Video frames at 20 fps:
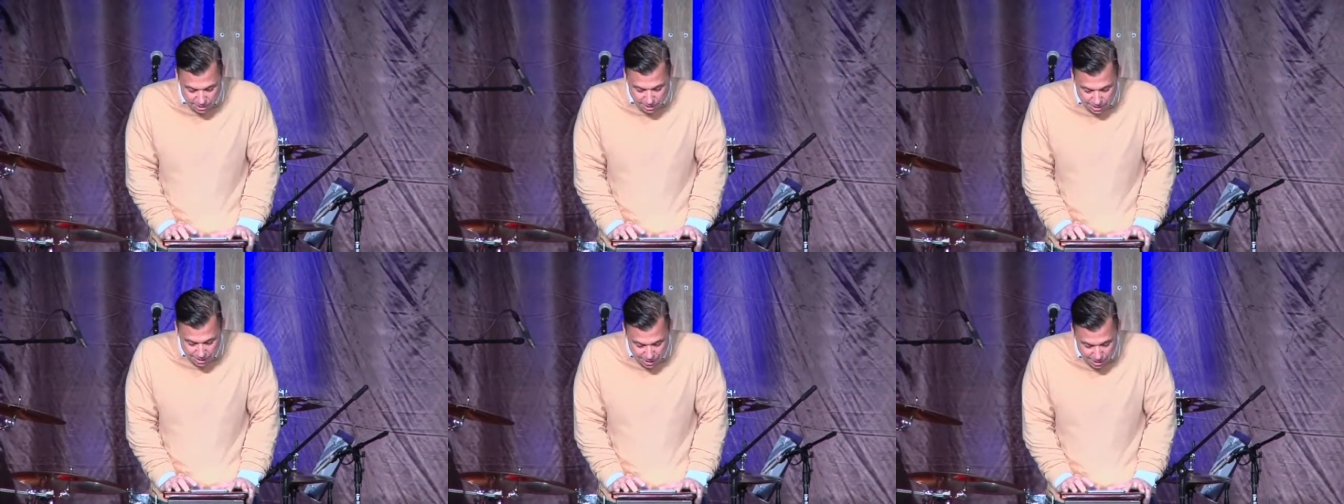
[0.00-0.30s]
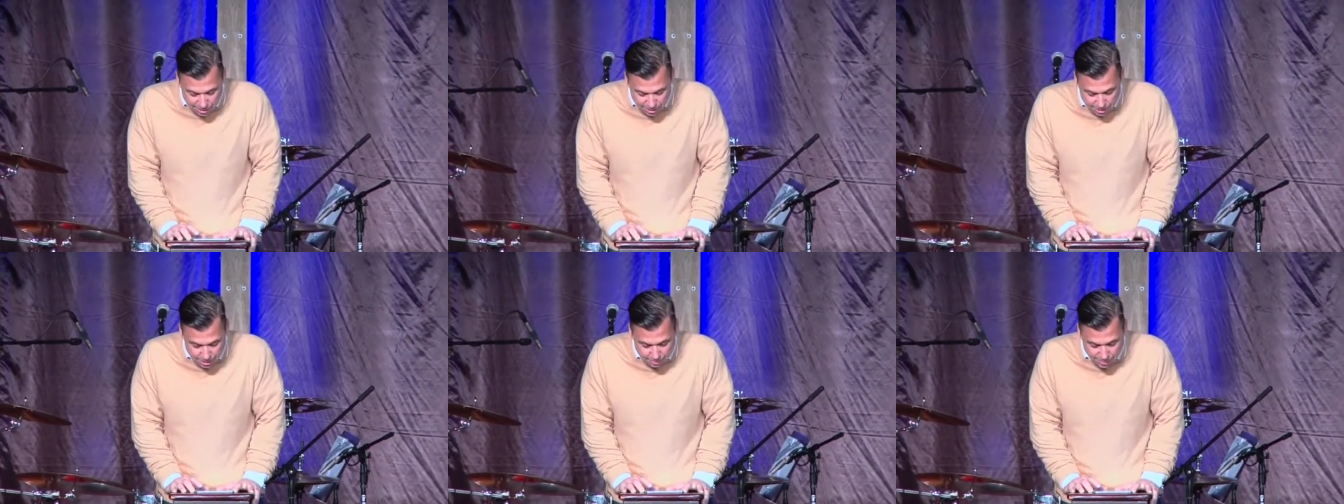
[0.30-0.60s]
and
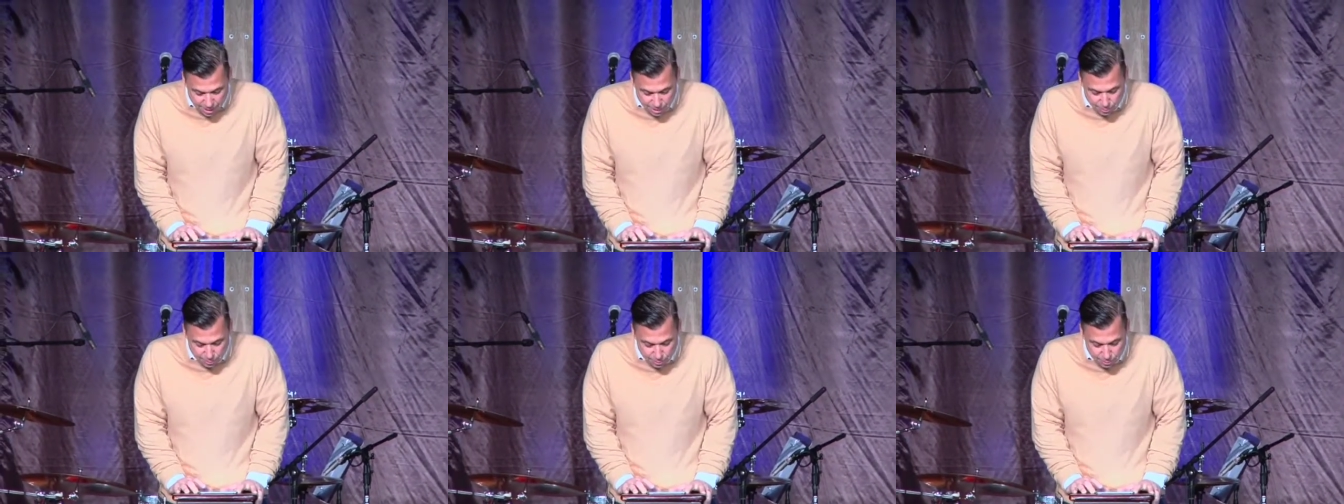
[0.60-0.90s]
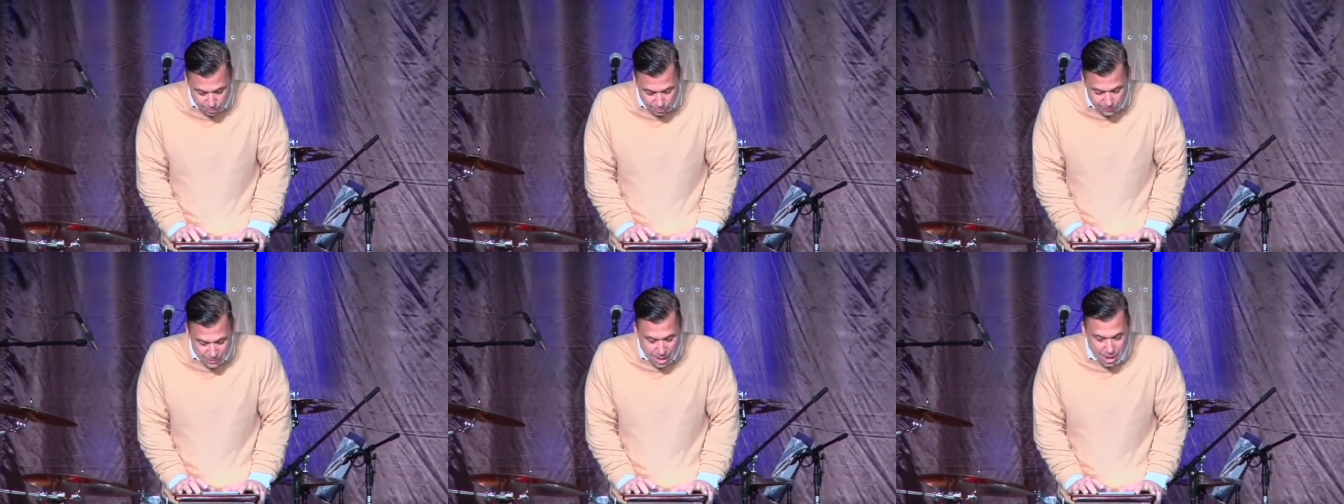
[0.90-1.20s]
hearing by the Word
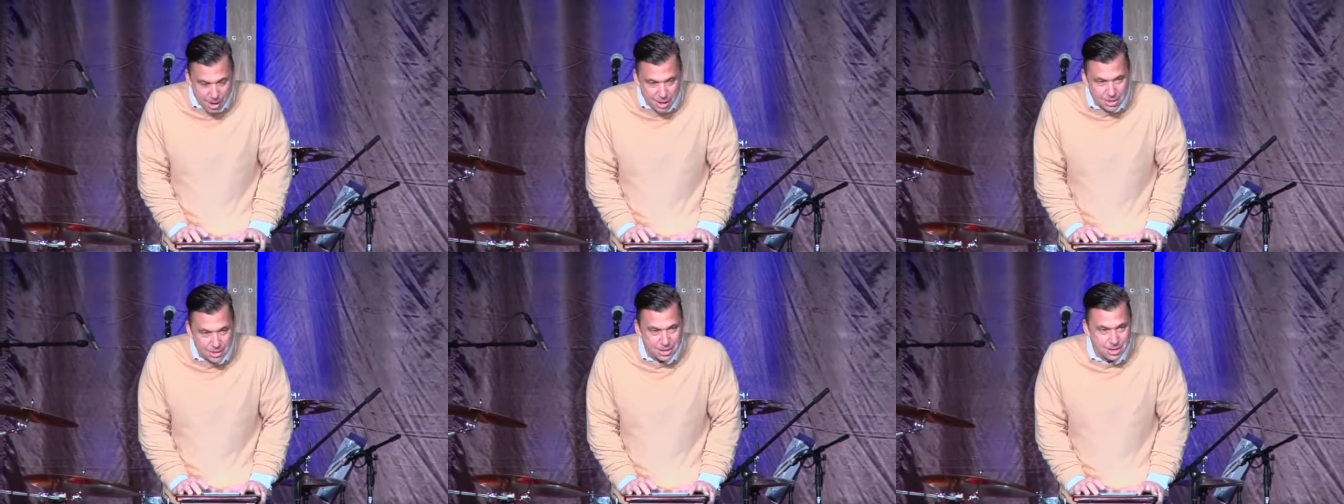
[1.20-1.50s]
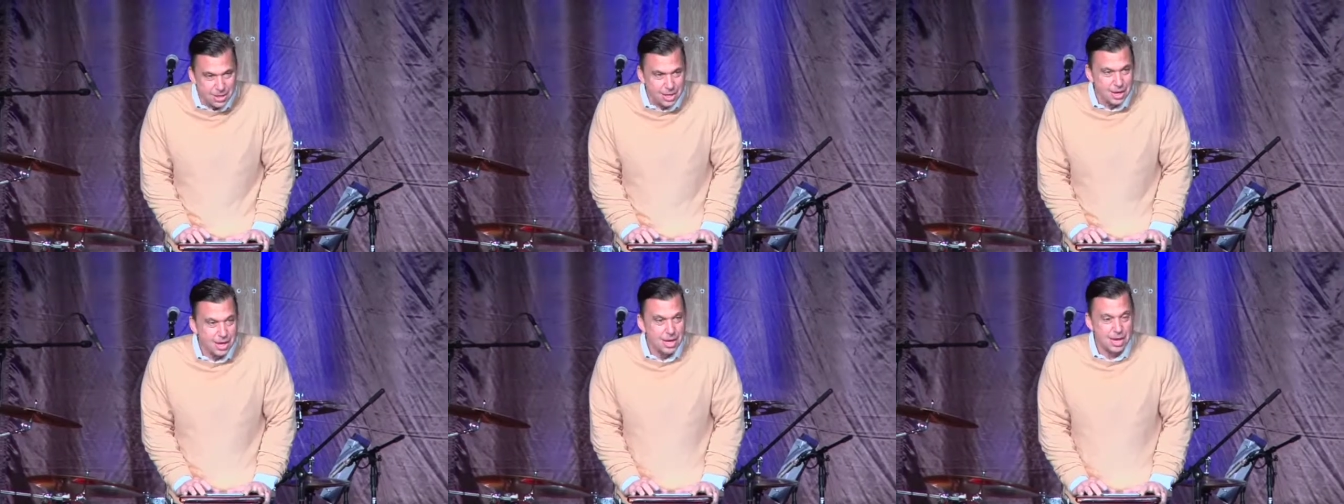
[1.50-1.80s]
of God.
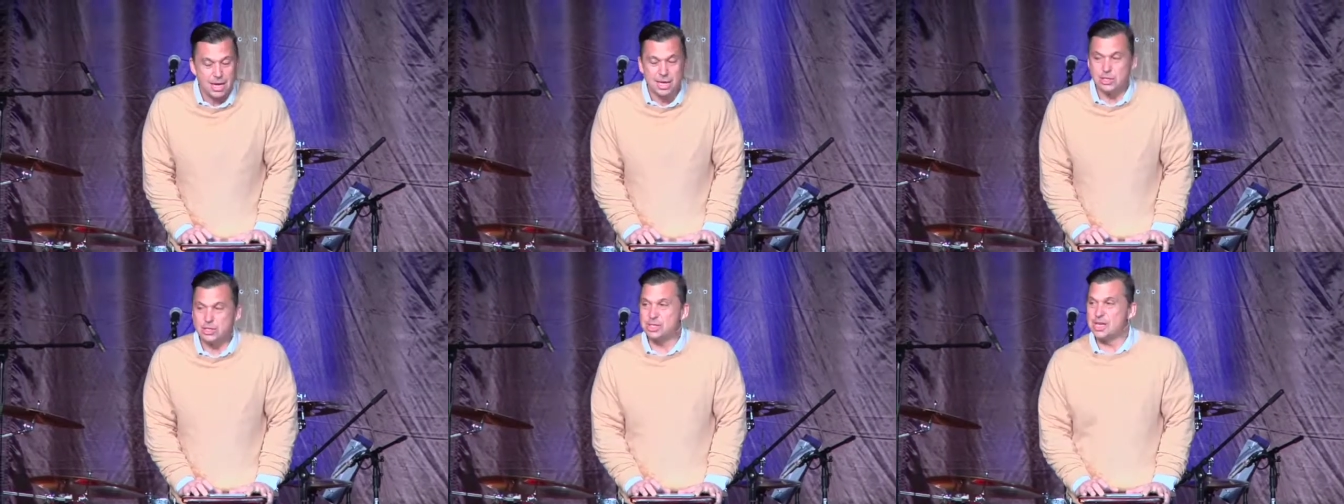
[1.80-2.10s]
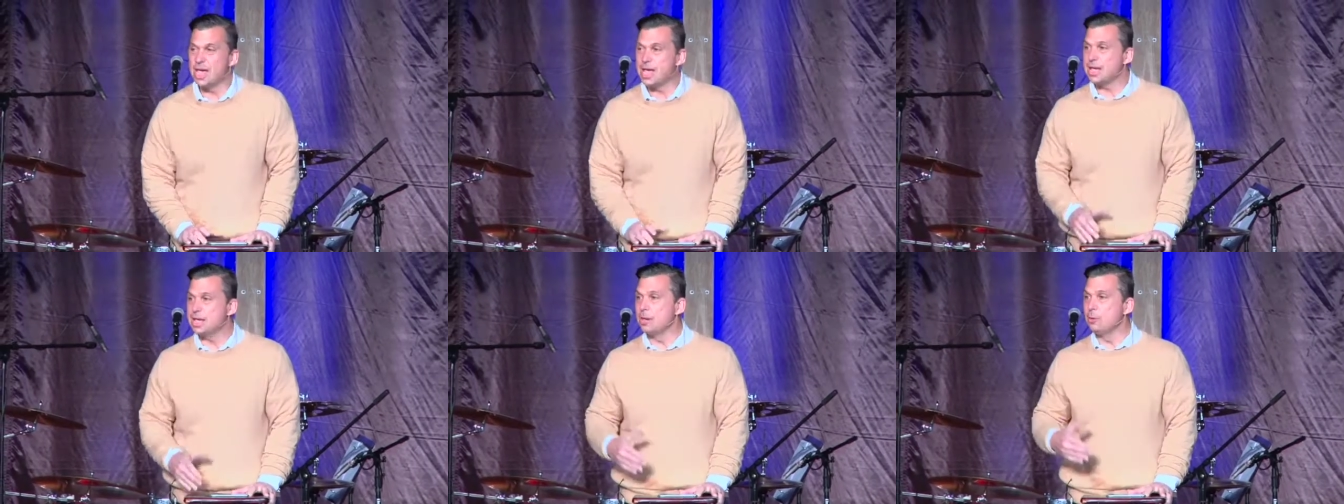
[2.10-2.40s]
It's
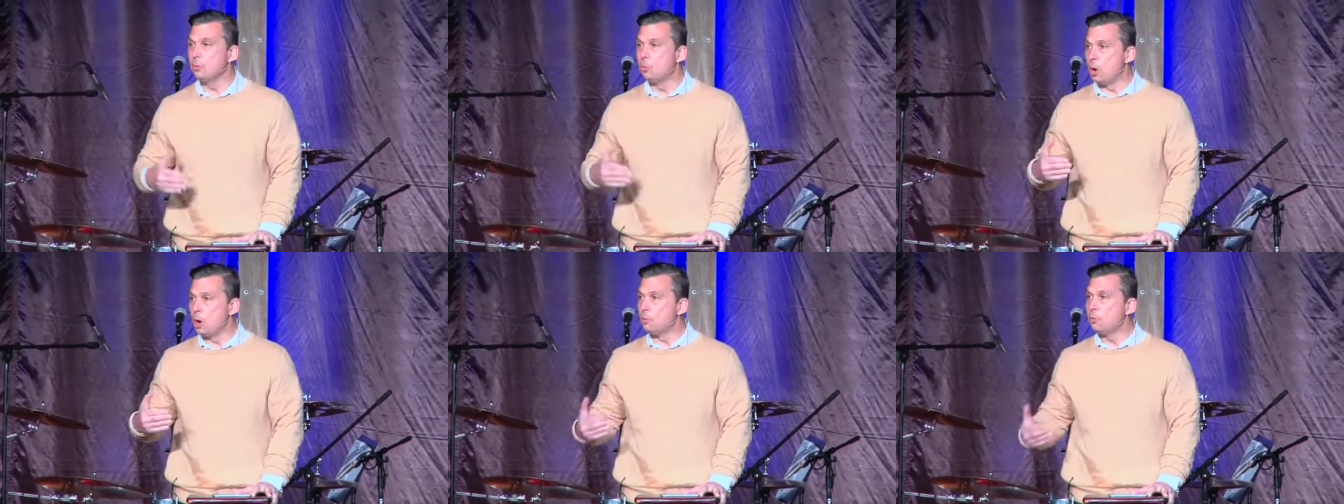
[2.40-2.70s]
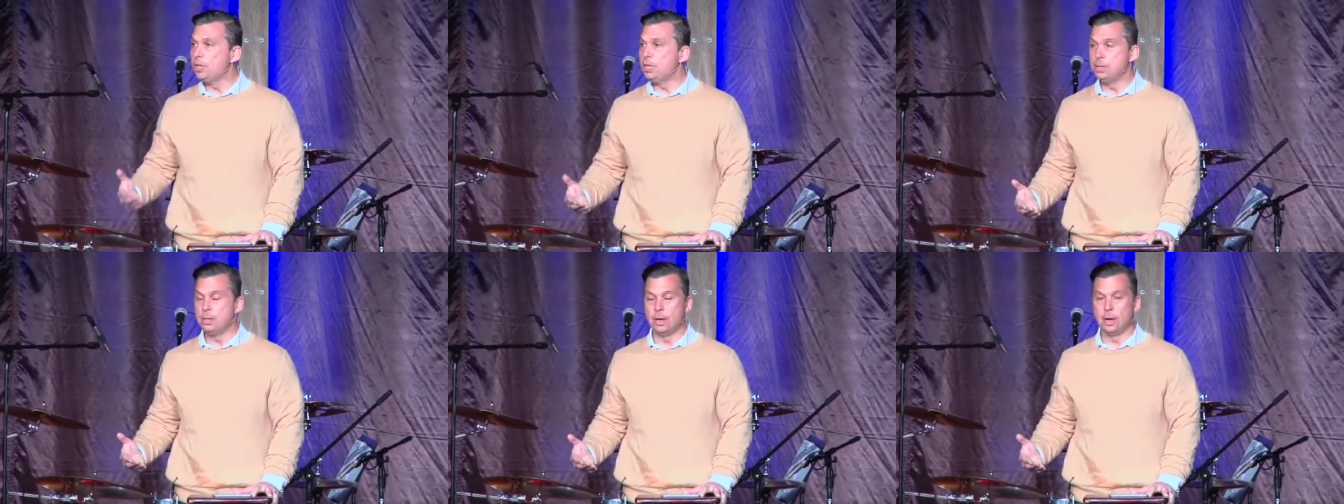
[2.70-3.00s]
taking what
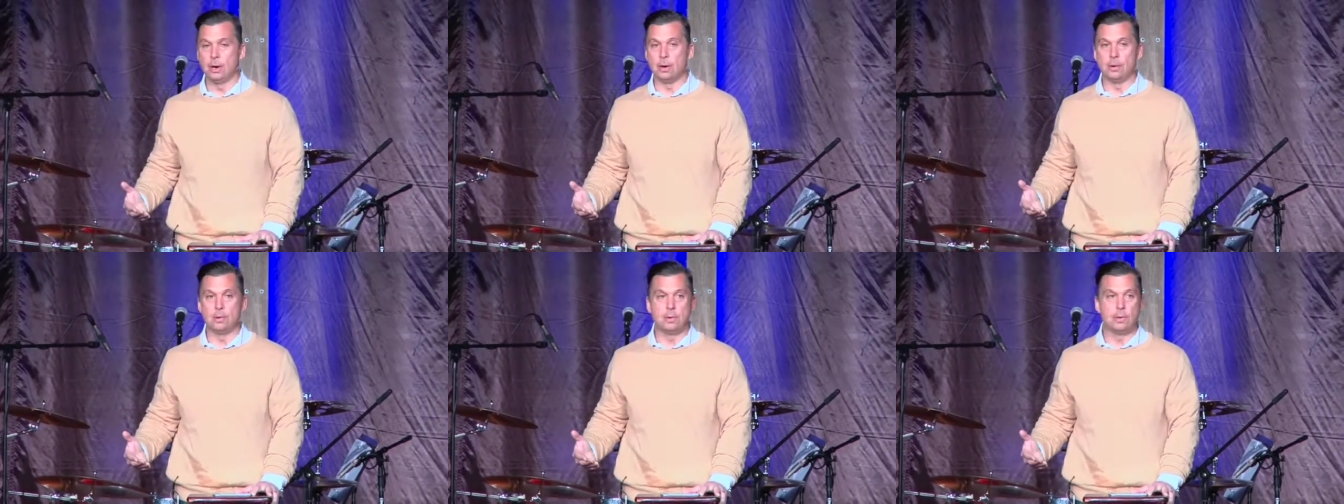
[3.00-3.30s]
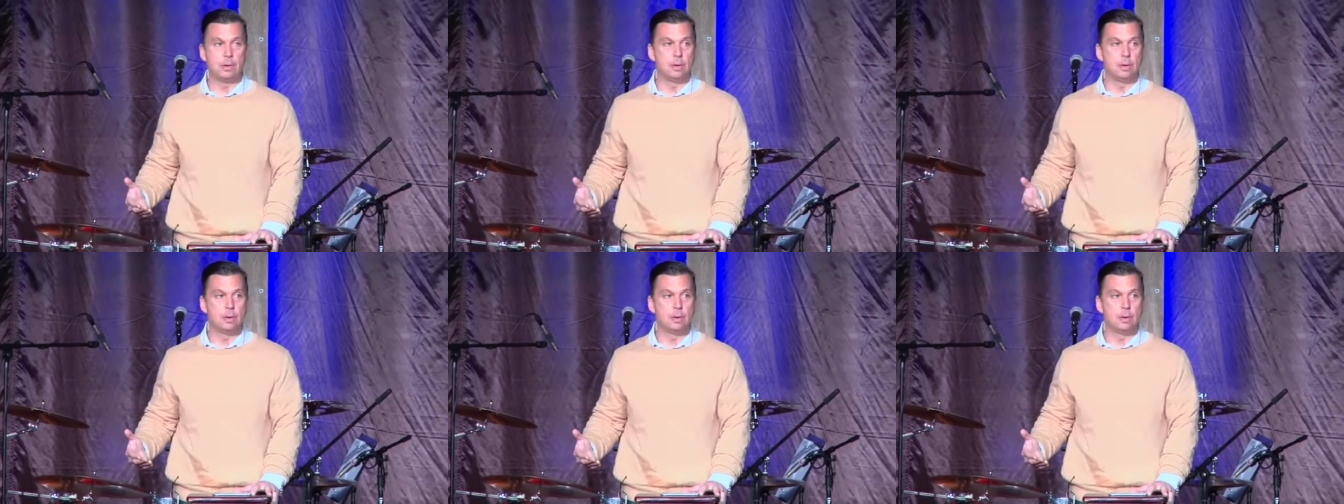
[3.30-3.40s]
we know